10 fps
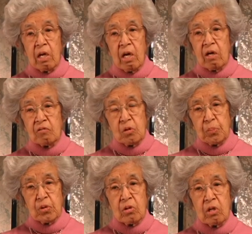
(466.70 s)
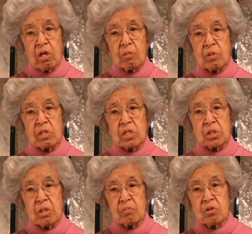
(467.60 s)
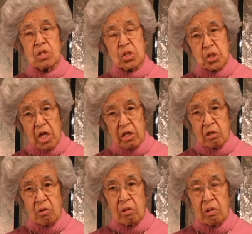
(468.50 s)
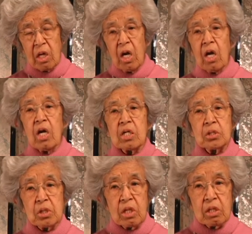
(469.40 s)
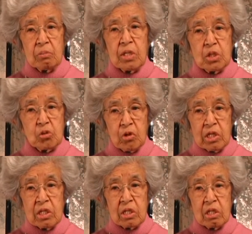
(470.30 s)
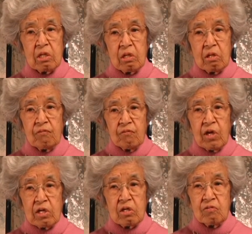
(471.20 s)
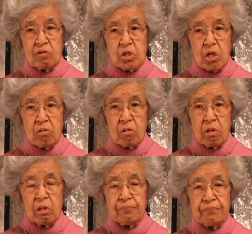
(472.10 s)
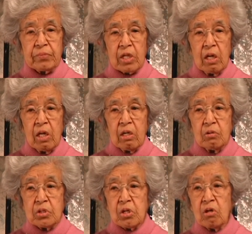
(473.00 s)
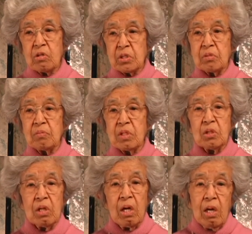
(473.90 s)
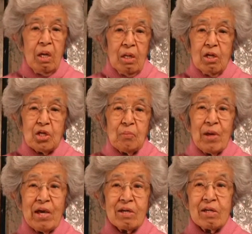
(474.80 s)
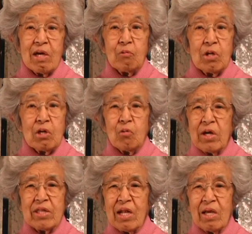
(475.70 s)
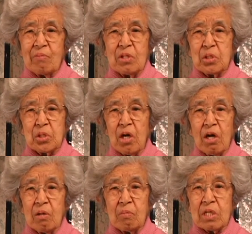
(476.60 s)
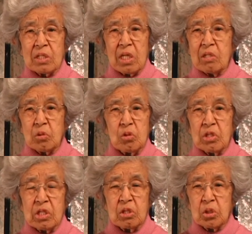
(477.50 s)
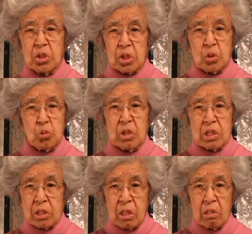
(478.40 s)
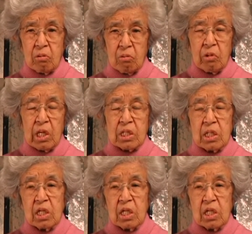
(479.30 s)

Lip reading: Pearl Harbor in December and January, I started my training at Vancouver General, which always, looking back on it, I wonder why they let me start, because I was only there 6 weeks then when we had to leave.